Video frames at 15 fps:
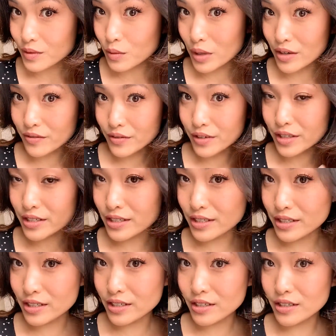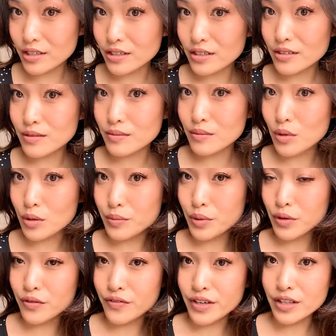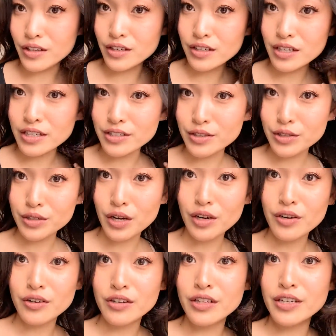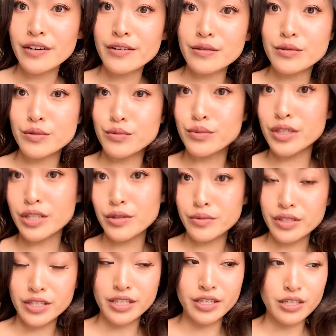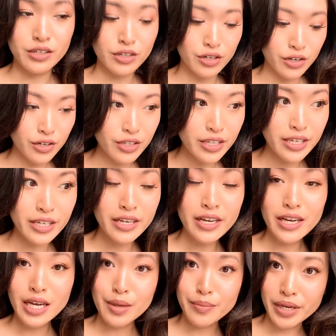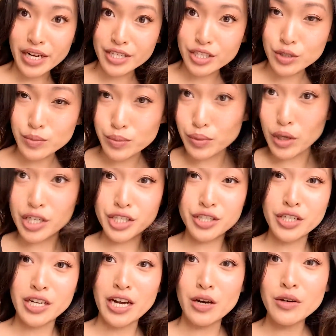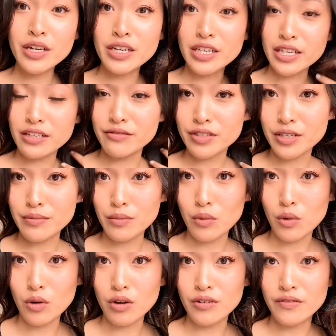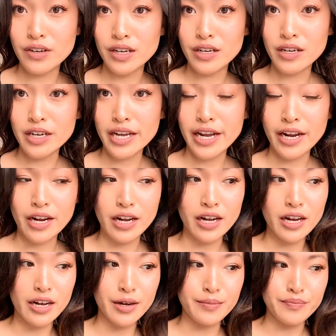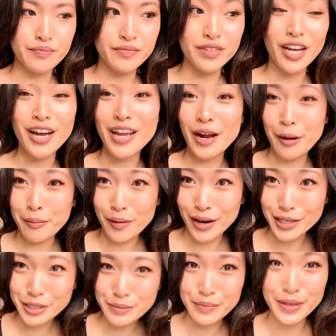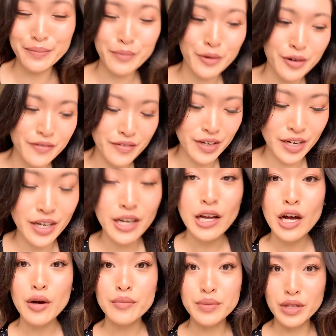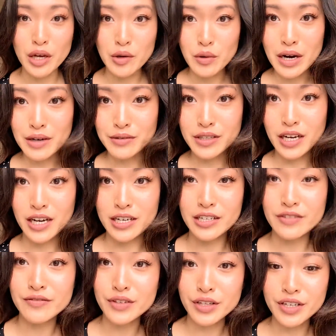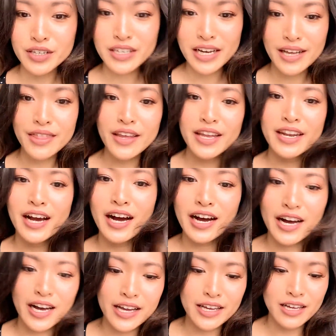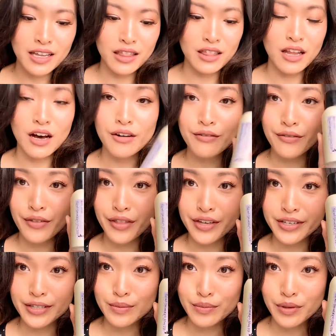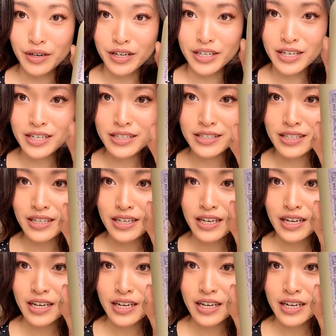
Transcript: went for this little more poofy look. As you saw earlier, it was really curly, but I just brushed it out and it gives it more of a, not airbrush, but more of a blowout kind of look. And then I love this product.